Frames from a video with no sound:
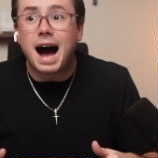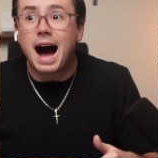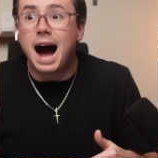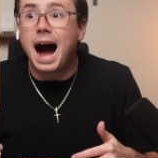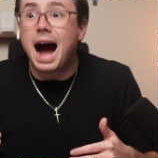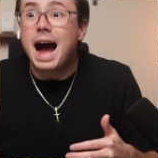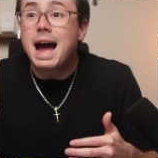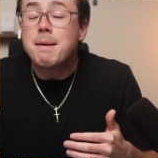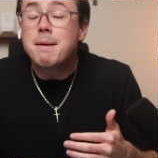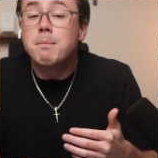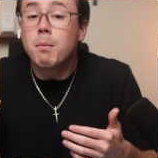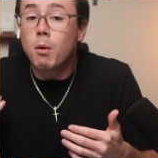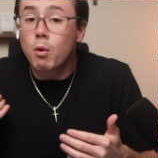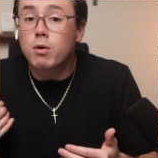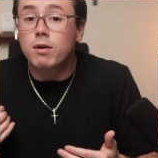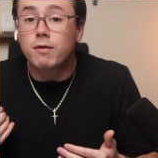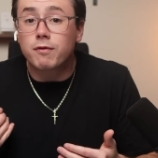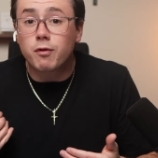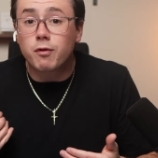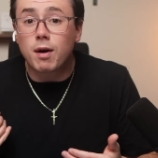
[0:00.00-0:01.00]
I'm
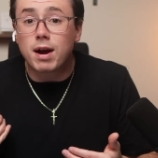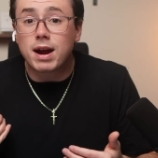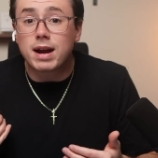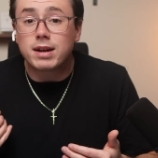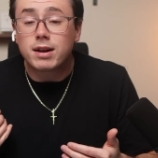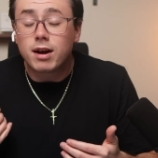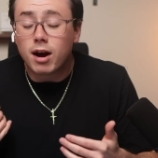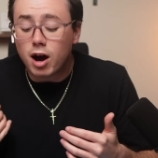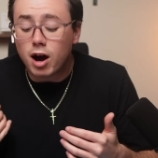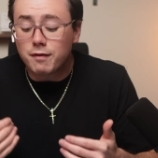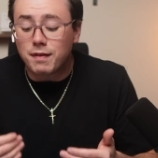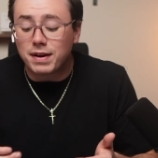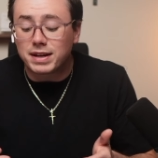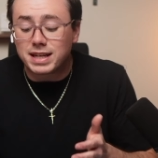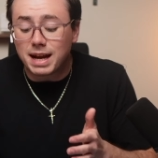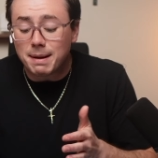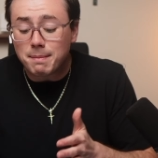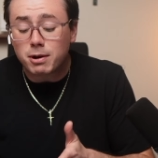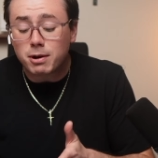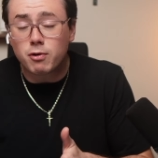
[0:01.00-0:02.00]
more afraid of a
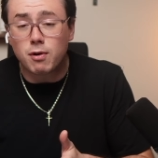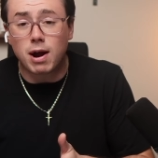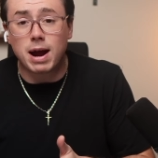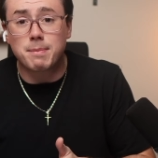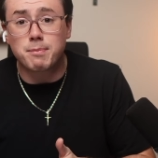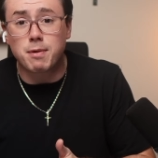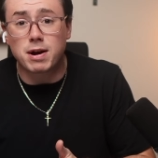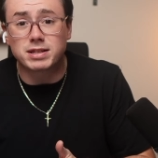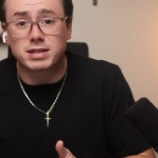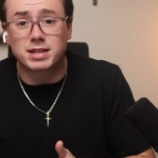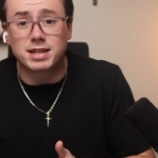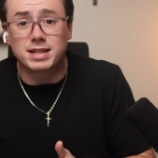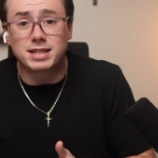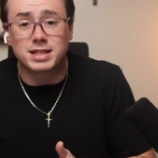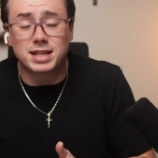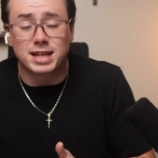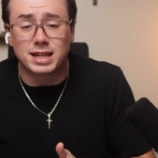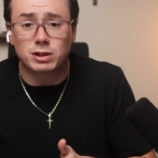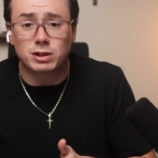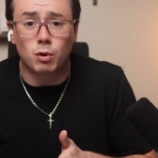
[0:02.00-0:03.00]
Democrat
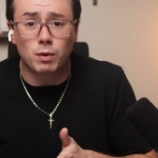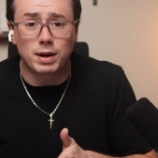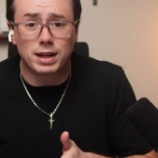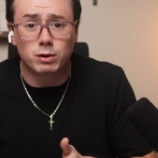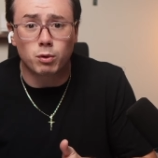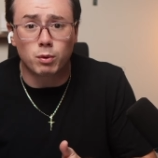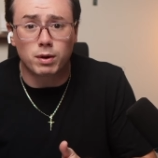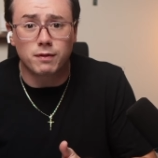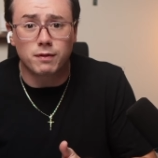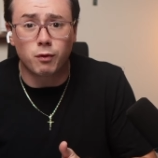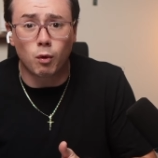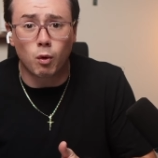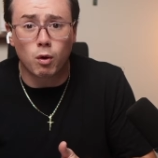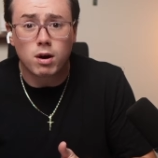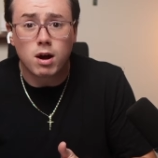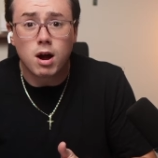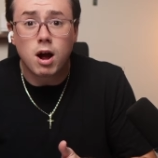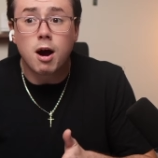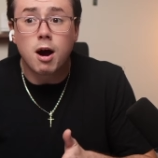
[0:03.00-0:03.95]
presidency in 2024,